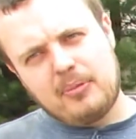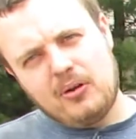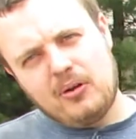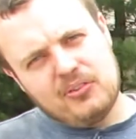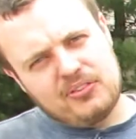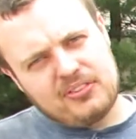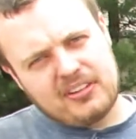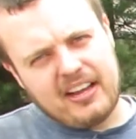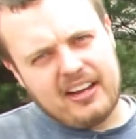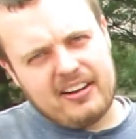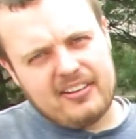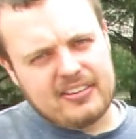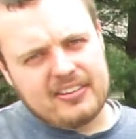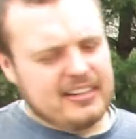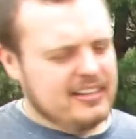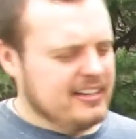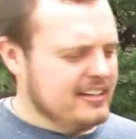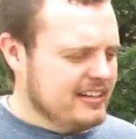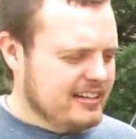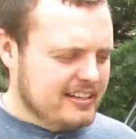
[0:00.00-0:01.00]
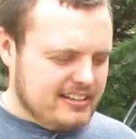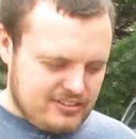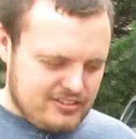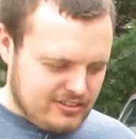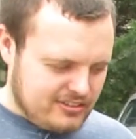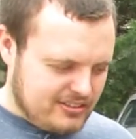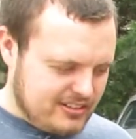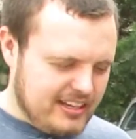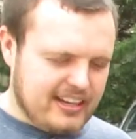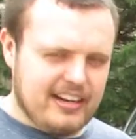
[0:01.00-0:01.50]
bolts out.
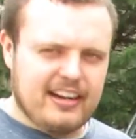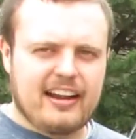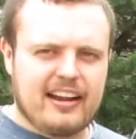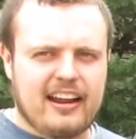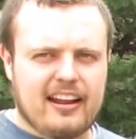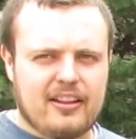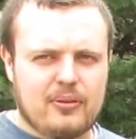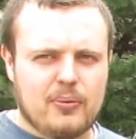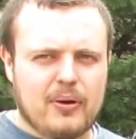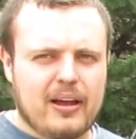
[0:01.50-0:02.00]
Just get it out of the